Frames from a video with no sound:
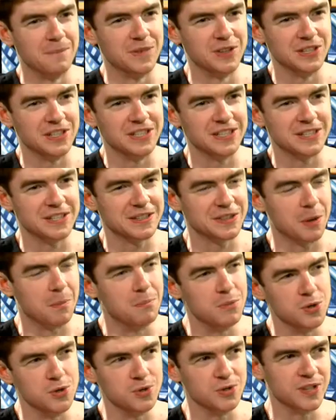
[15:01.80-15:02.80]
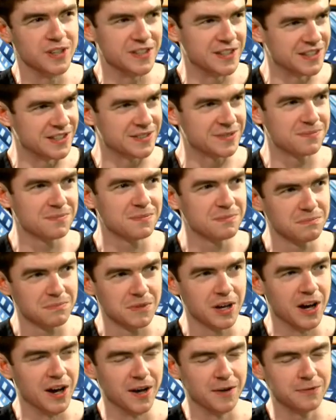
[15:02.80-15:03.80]
the the mood that this
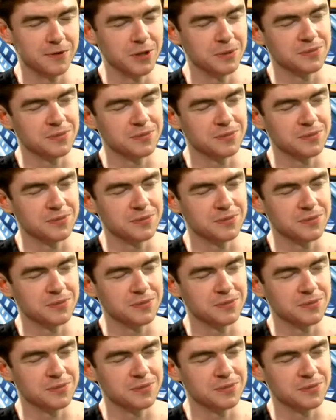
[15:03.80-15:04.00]
uh, film